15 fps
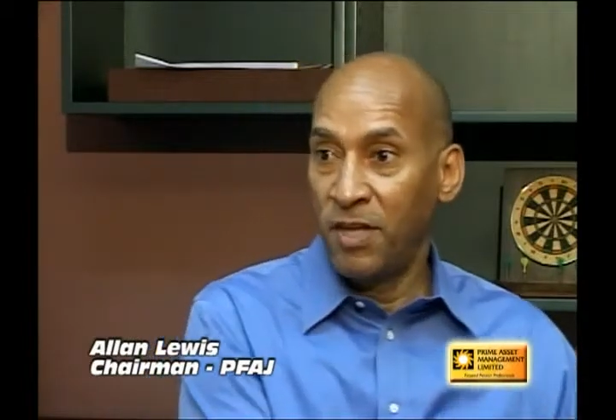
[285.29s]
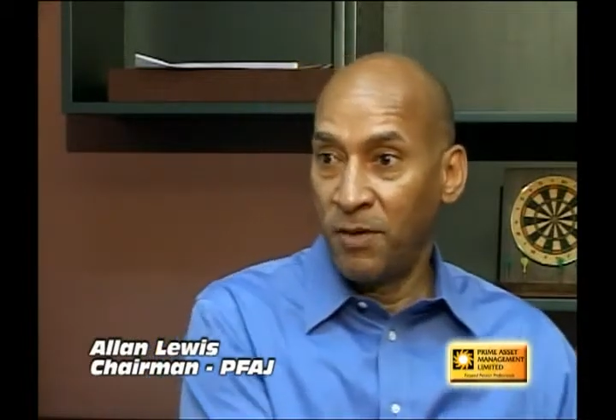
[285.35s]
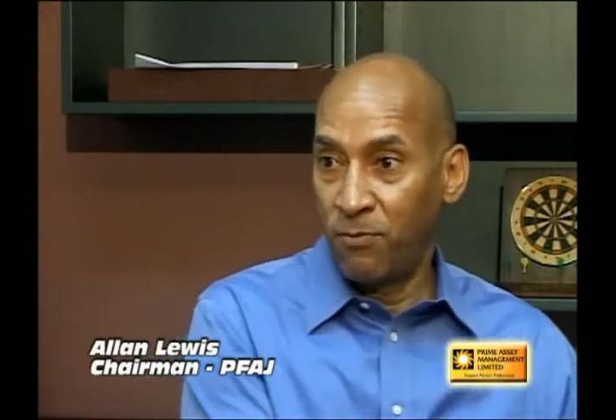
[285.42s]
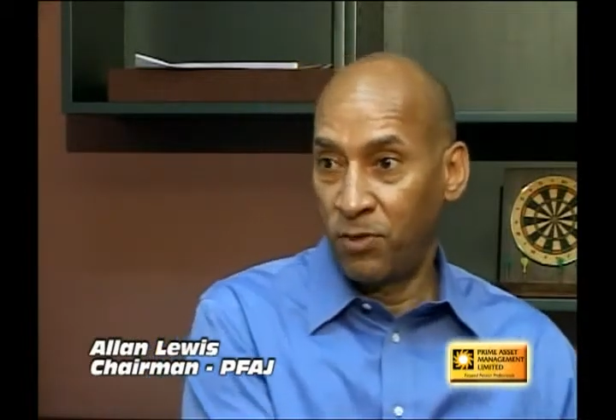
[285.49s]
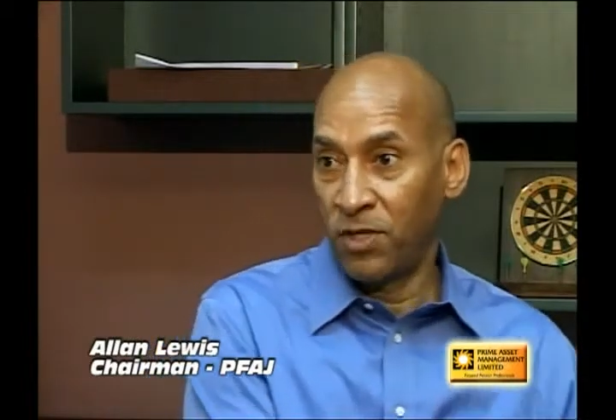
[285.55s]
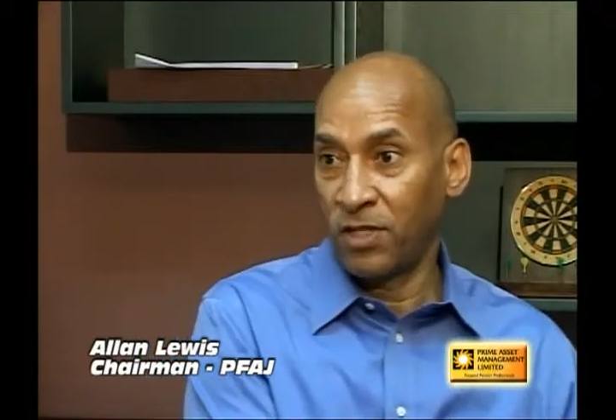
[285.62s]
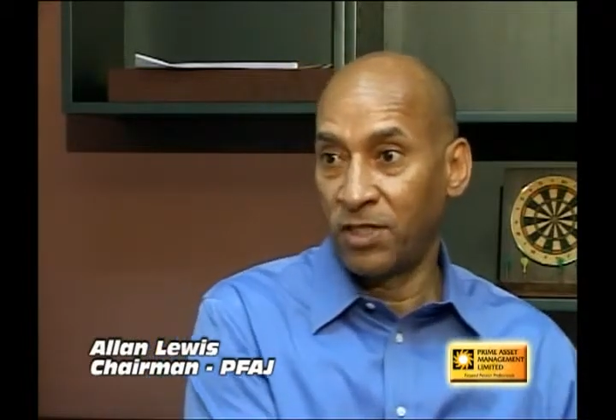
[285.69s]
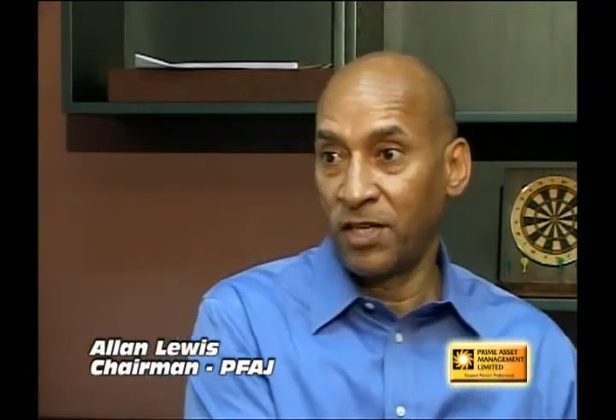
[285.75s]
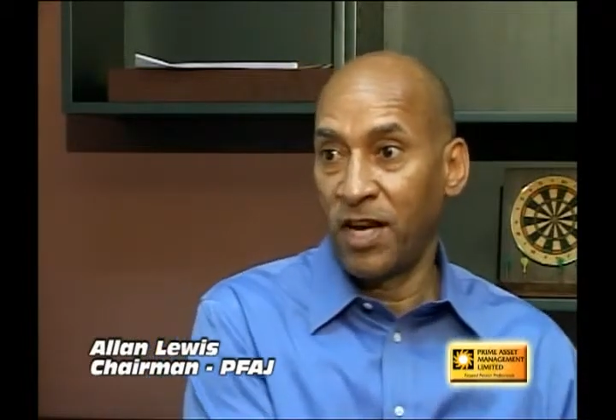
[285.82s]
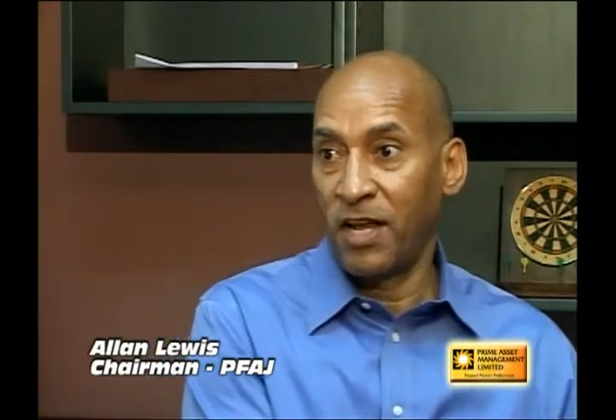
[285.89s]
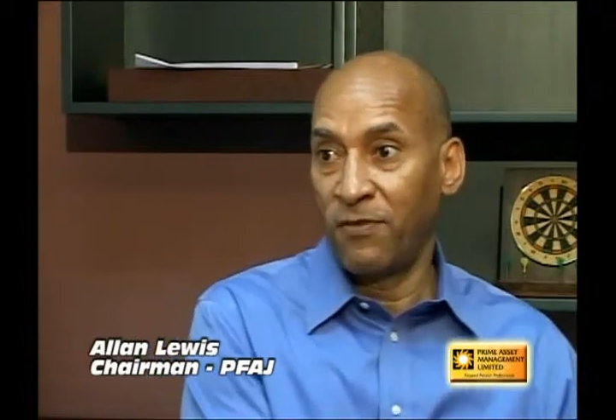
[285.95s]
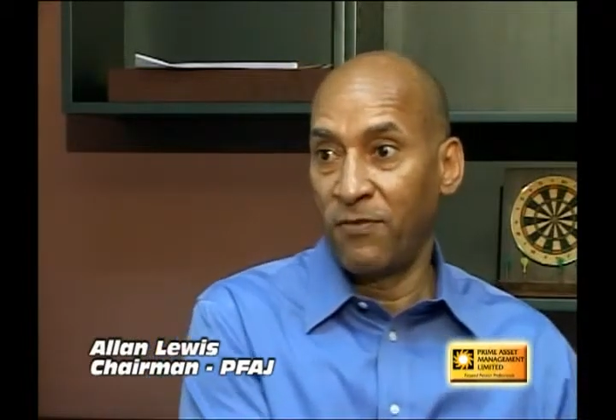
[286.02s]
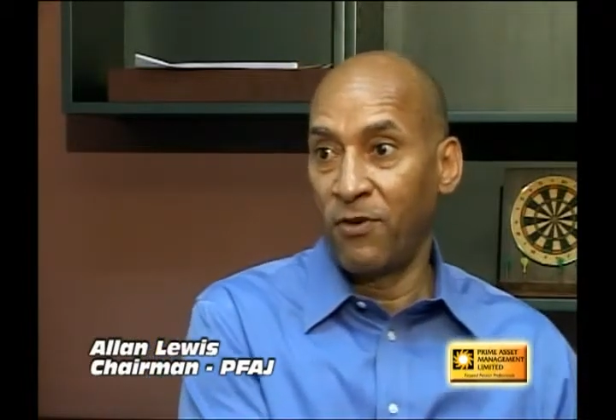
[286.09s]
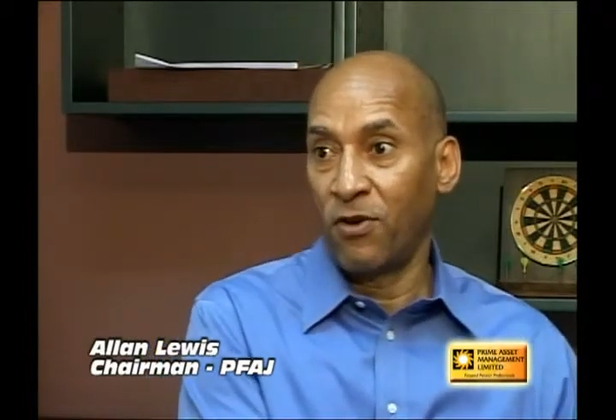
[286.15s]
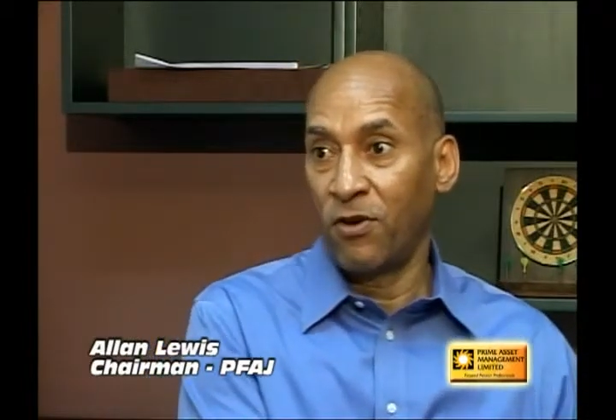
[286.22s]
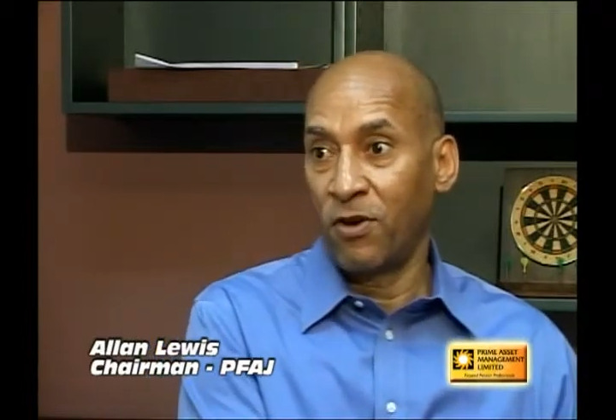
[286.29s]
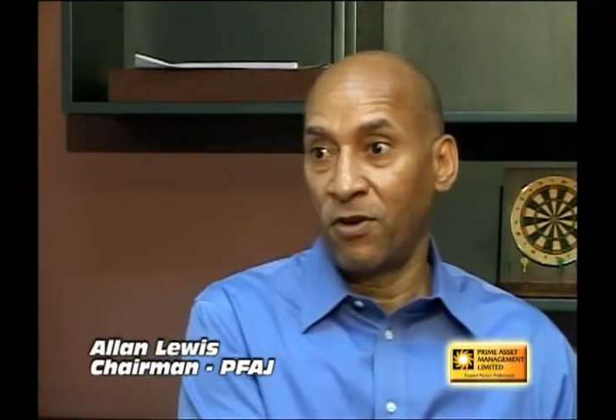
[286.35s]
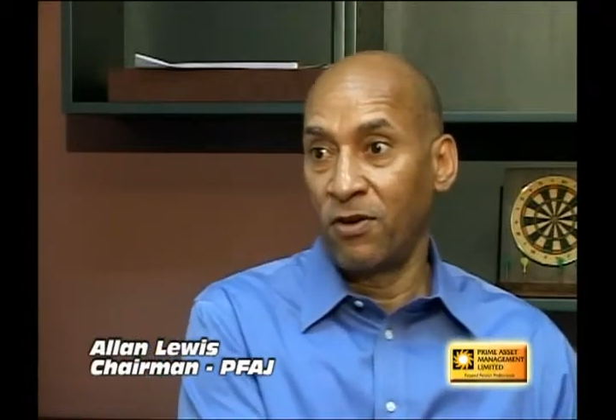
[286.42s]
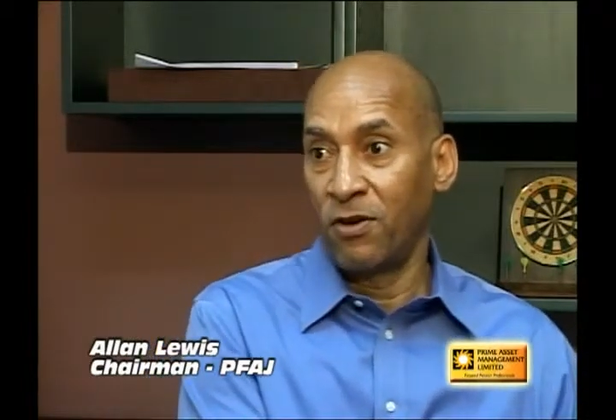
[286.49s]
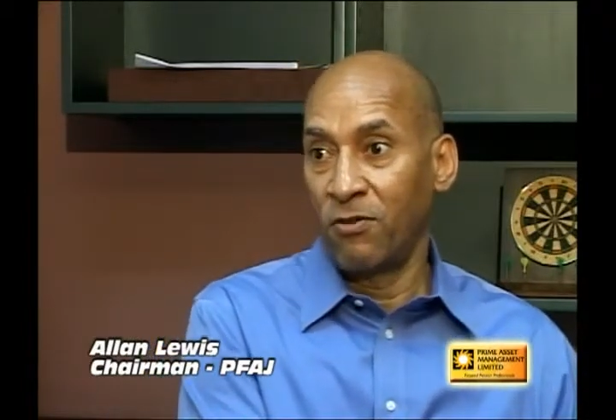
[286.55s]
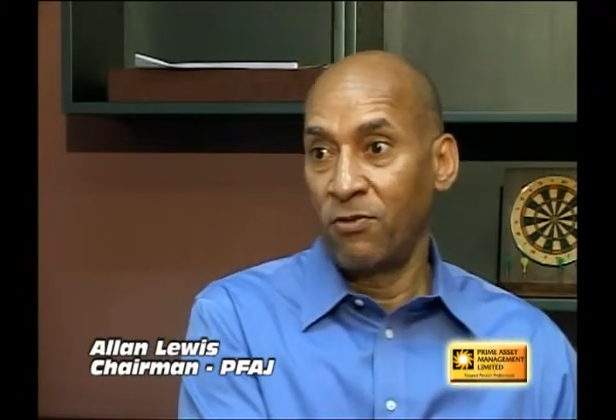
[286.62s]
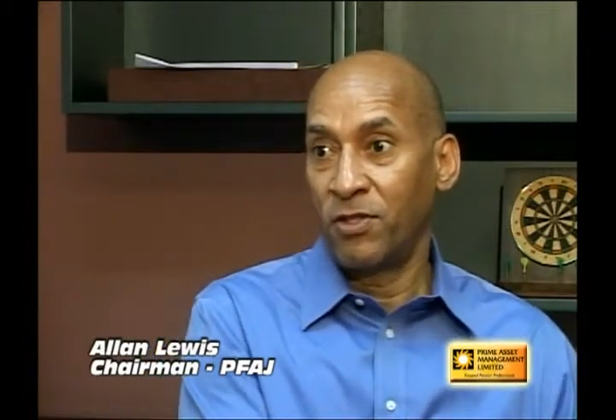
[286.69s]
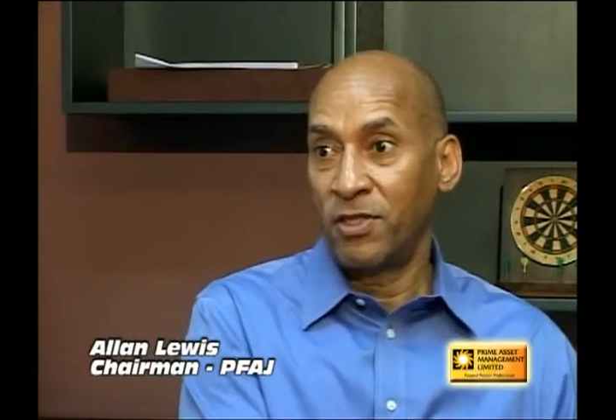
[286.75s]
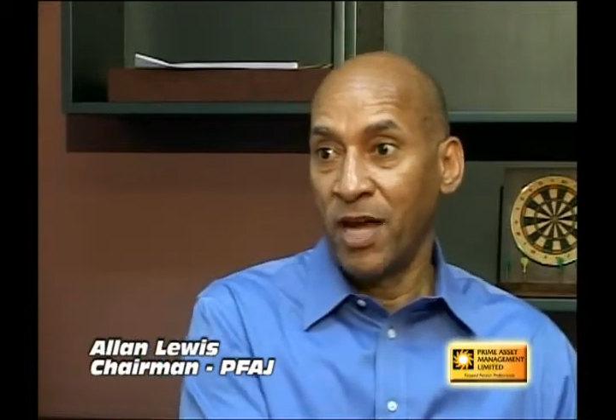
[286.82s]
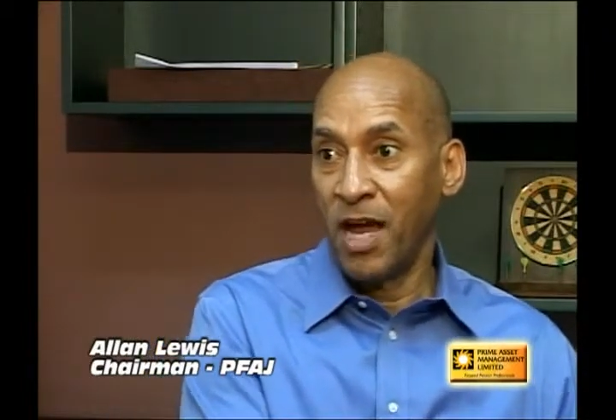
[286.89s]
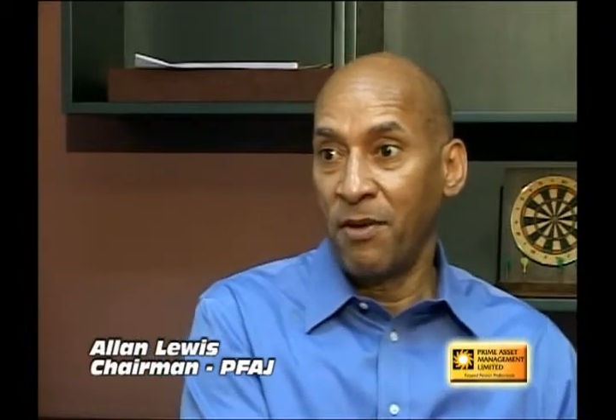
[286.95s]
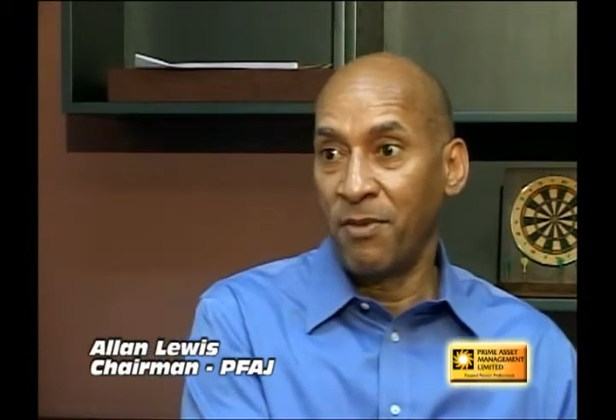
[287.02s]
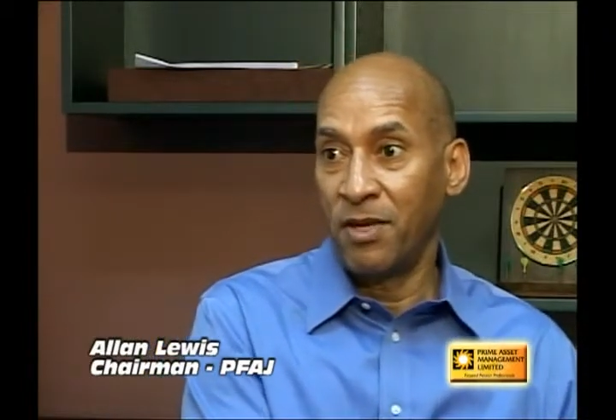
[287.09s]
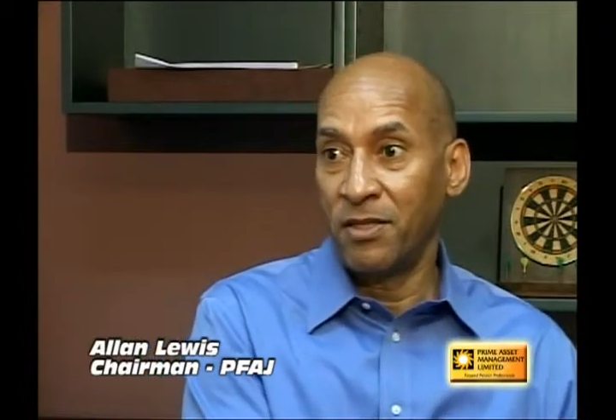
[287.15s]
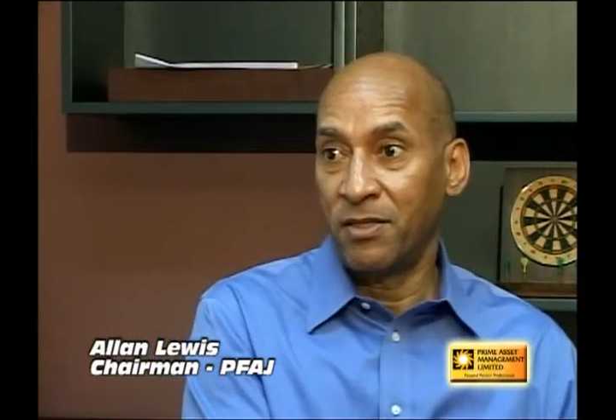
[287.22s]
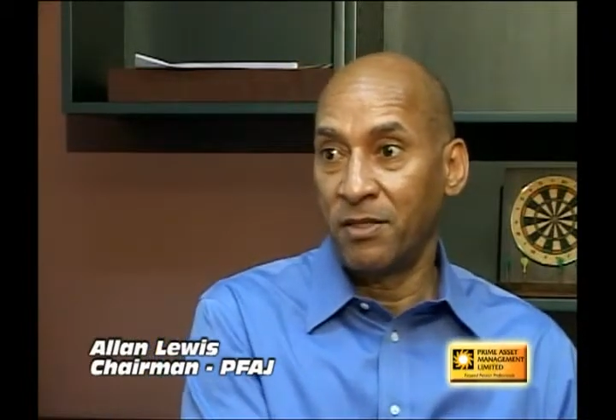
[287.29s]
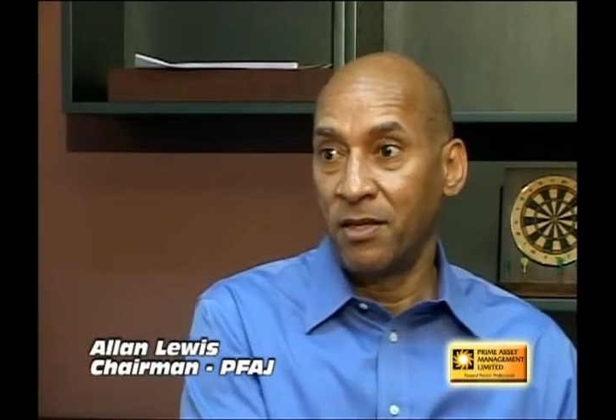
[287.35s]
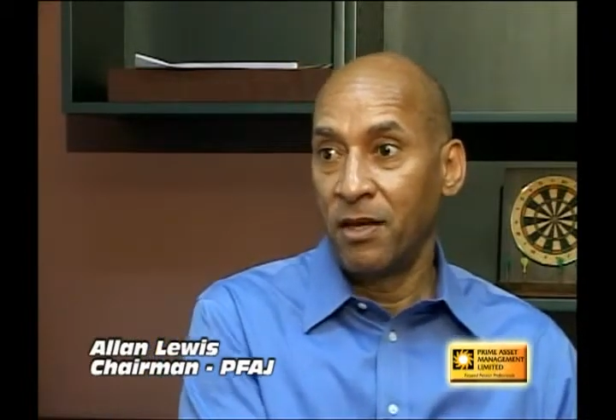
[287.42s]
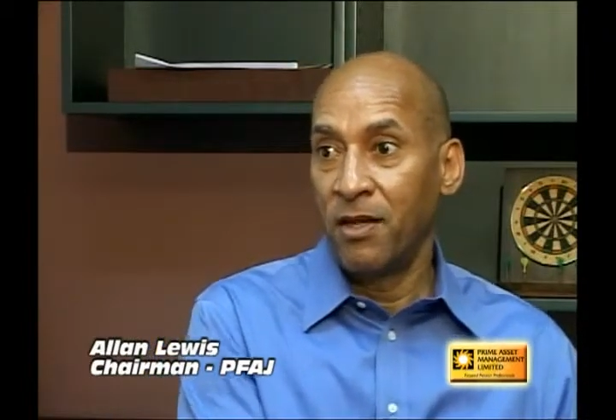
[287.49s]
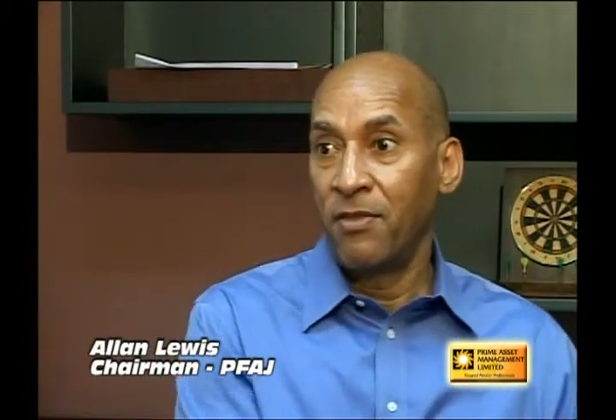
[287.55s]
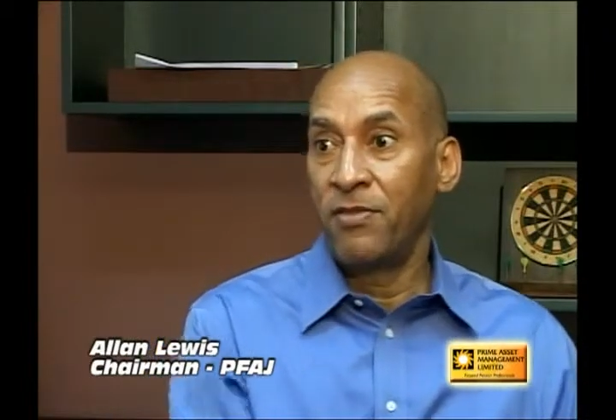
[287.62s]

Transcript: being put aside for retirement,